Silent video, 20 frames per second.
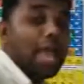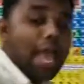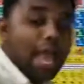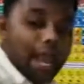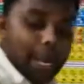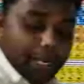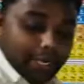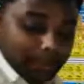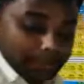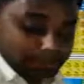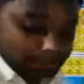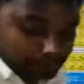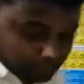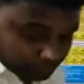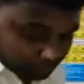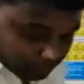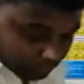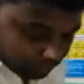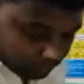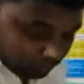And
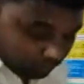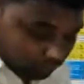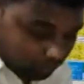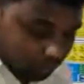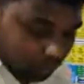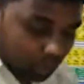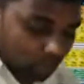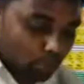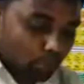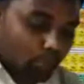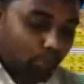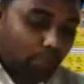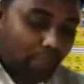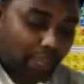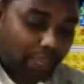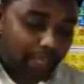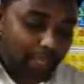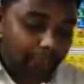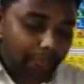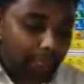
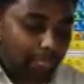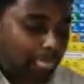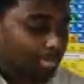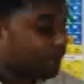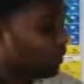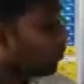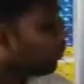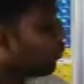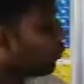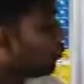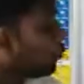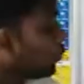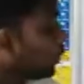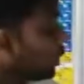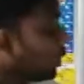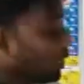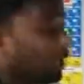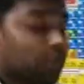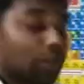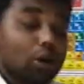when
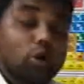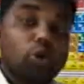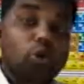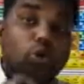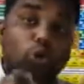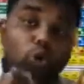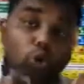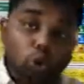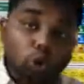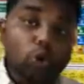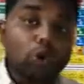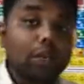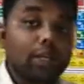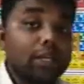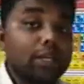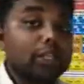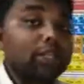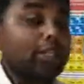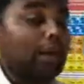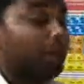we cool
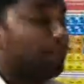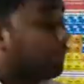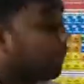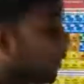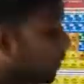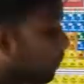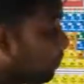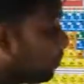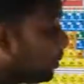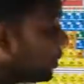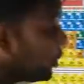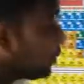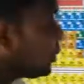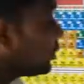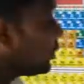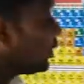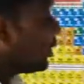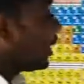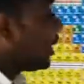the vapor,